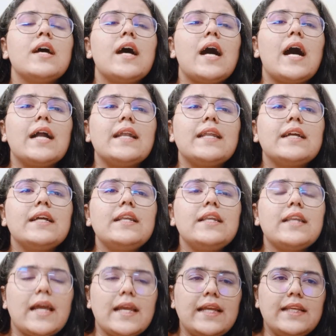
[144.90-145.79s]

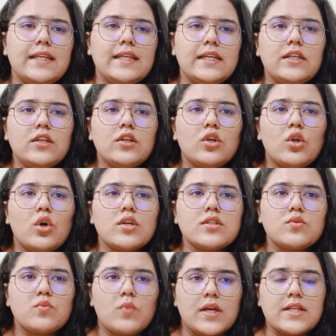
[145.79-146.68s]
Article 19,
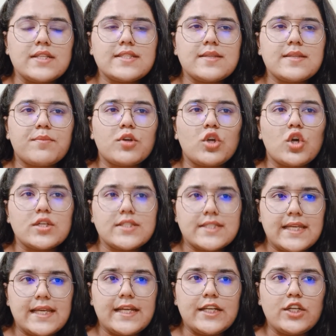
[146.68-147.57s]
Clause 1,
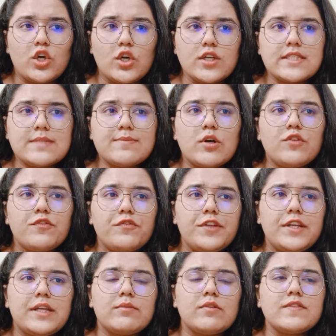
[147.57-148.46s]
Subclause A talks about
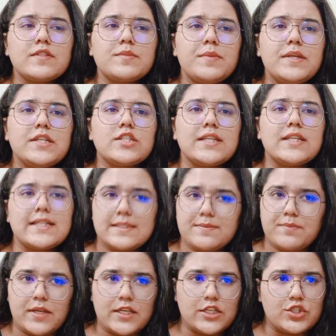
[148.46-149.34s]
freedom of speech and
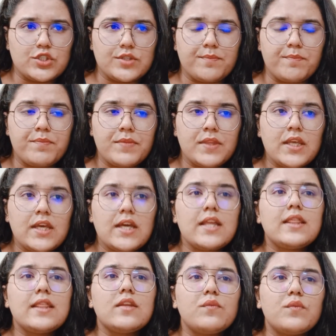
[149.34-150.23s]
expression.
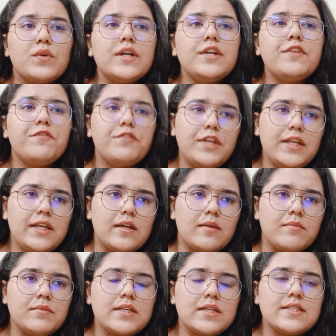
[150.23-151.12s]
The word
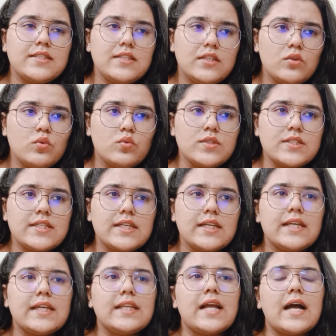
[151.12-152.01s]
freedom is
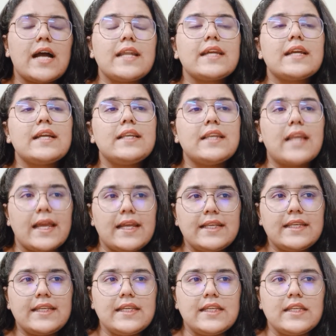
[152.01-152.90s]
used in Article
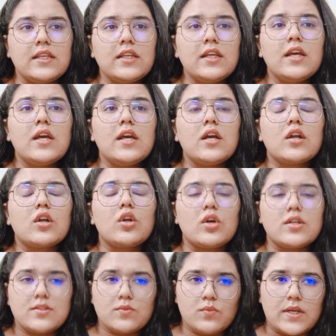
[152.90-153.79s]
19,
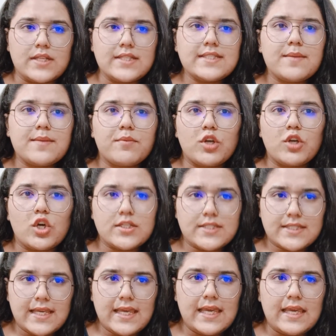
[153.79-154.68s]
Clause 1,
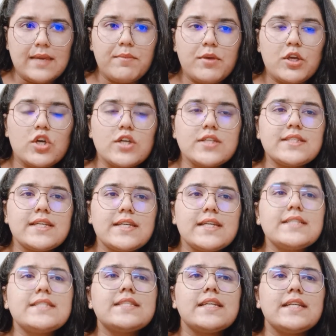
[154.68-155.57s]
Subclause A because
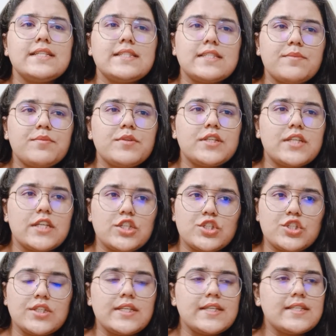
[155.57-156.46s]
its
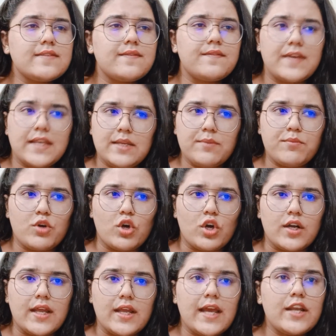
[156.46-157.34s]
interpretation is very
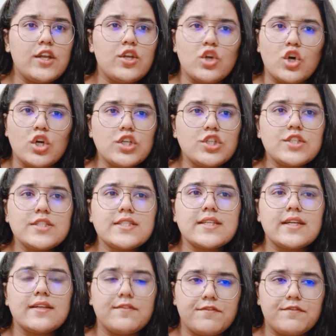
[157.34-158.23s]
broad and not
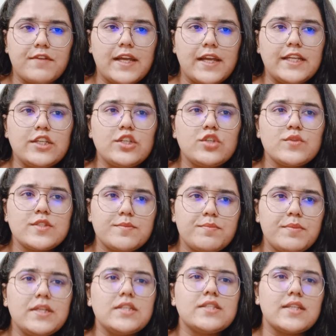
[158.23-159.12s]
just confined to
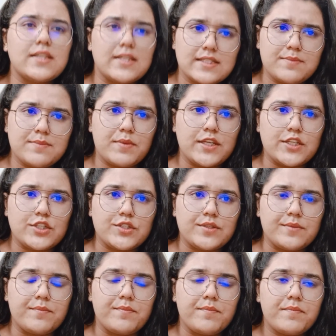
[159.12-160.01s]
speech and
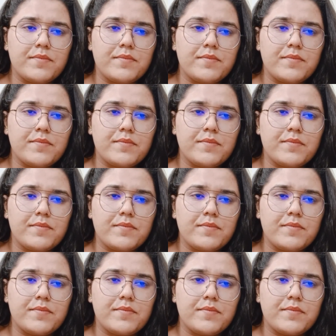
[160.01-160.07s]
expression.